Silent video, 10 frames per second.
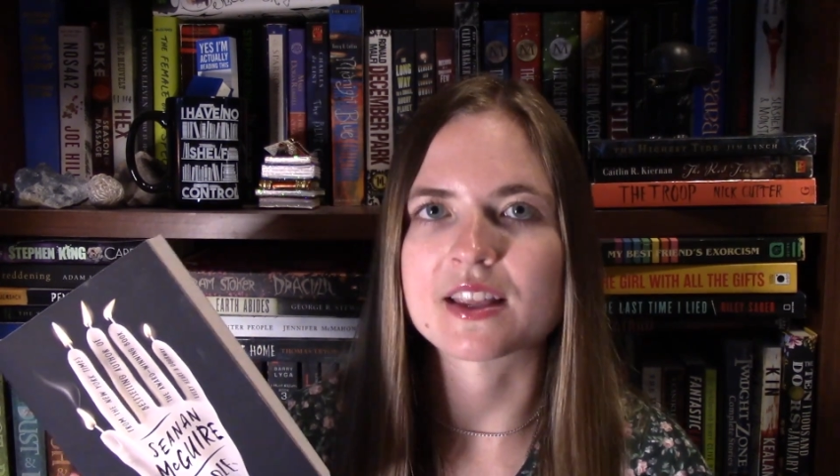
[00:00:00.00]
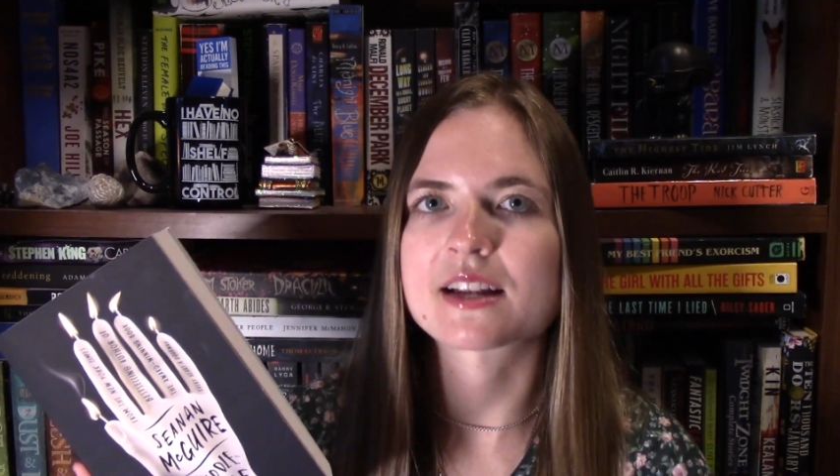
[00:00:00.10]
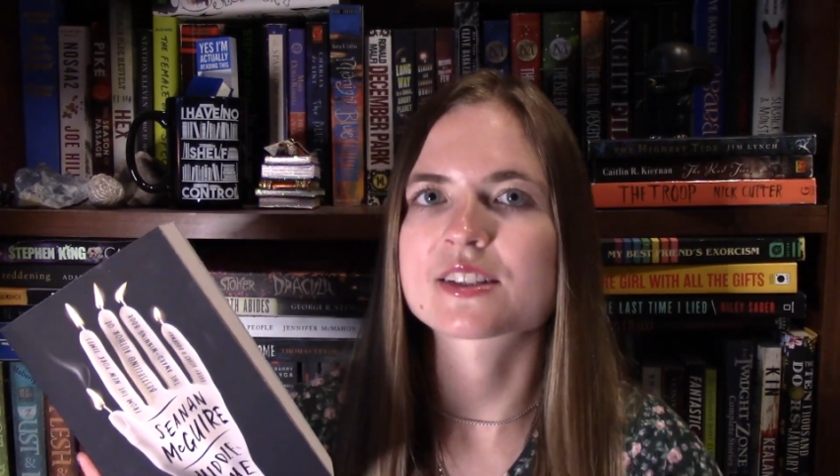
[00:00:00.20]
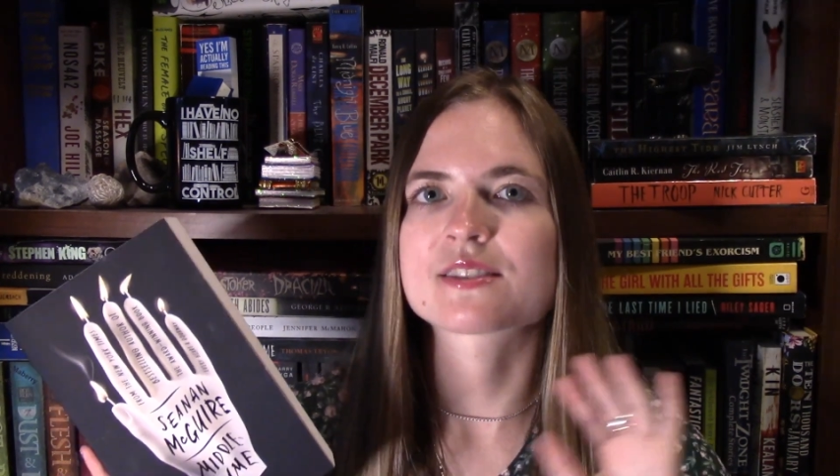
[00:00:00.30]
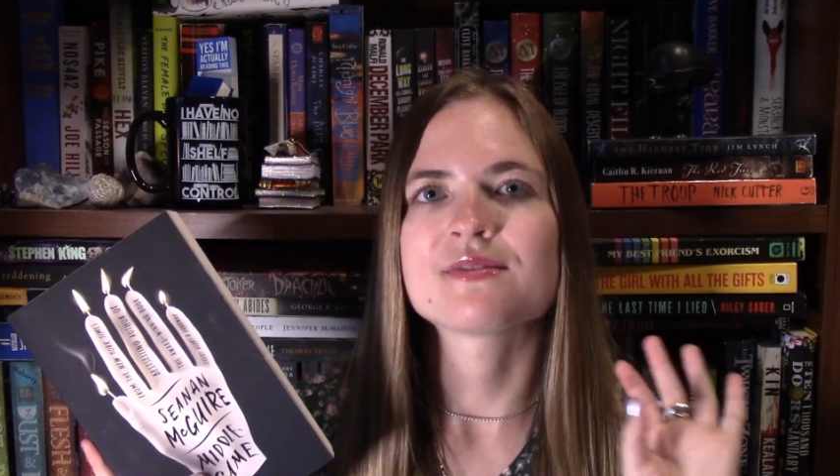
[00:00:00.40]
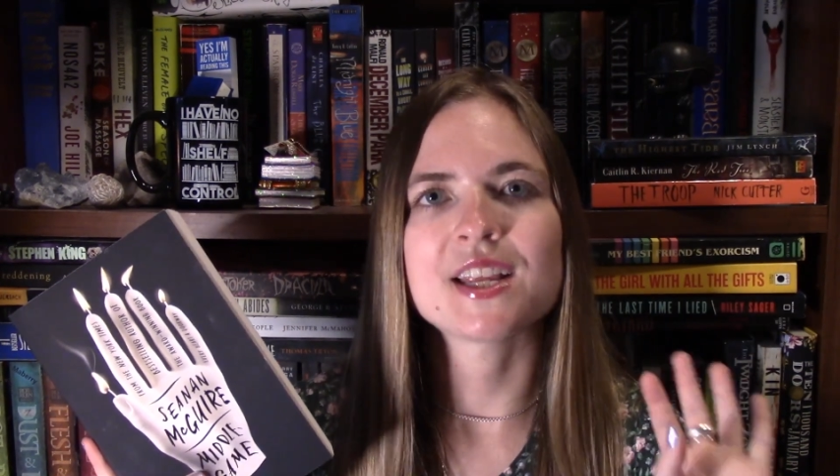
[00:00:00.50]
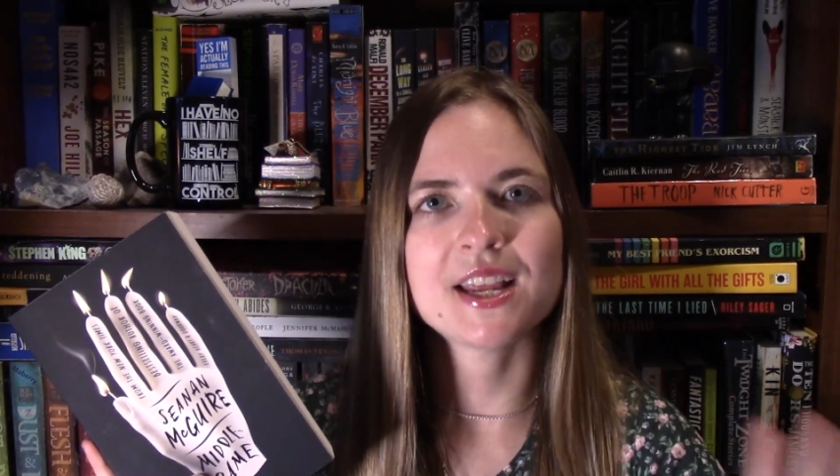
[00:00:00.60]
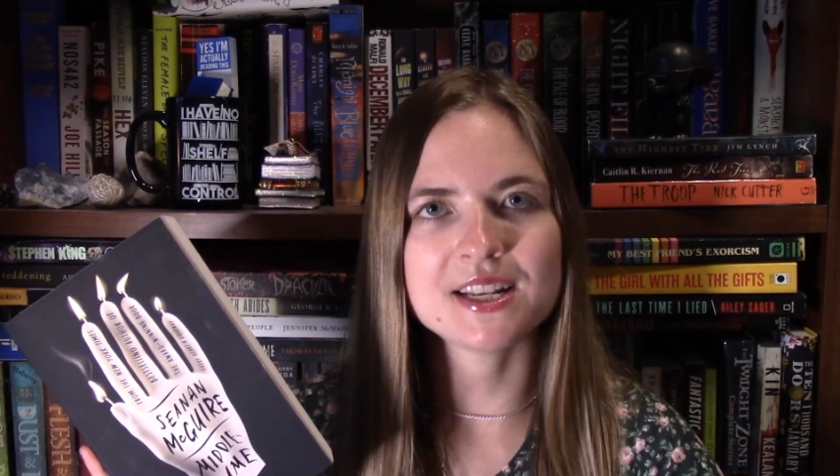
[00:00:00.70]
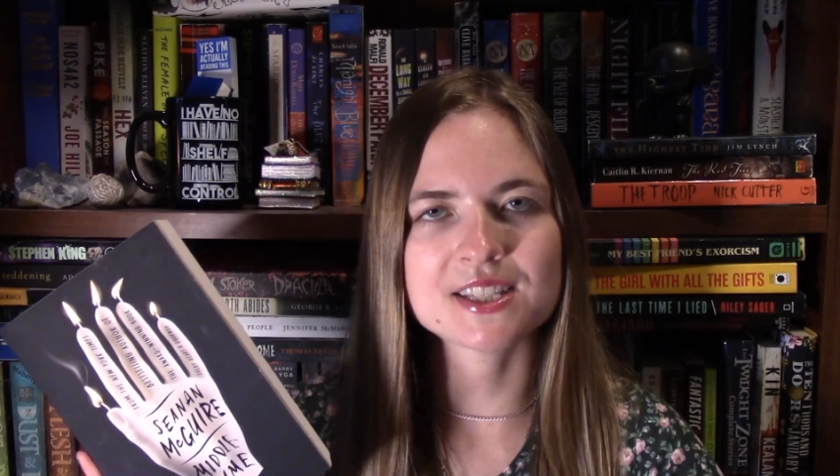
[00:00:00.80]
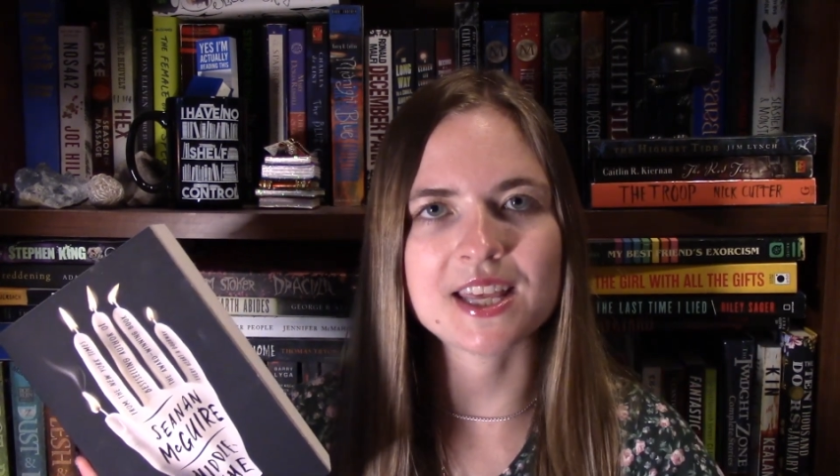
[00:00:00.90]
That's
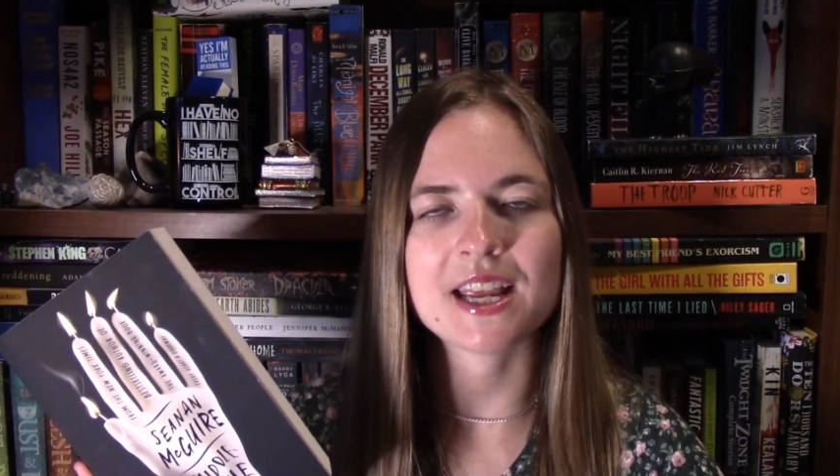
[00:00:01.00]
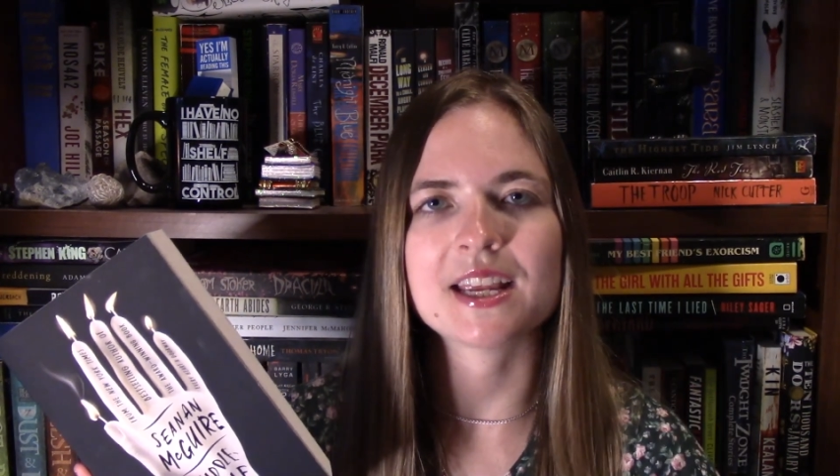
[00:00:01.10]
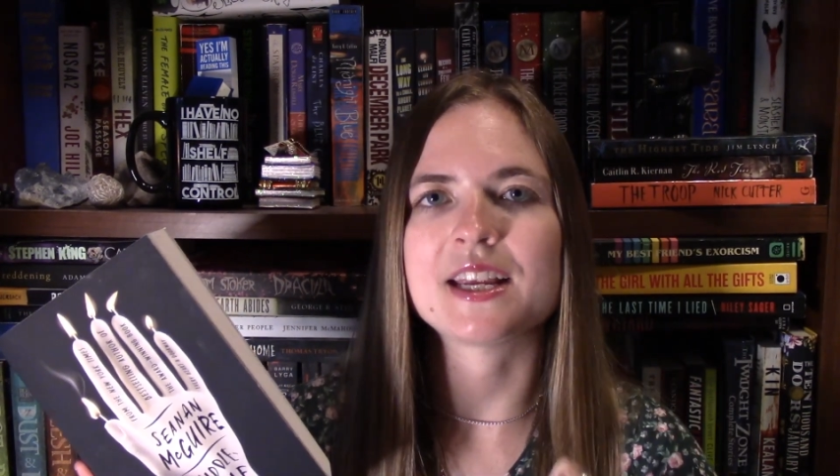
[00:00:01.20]
his thing.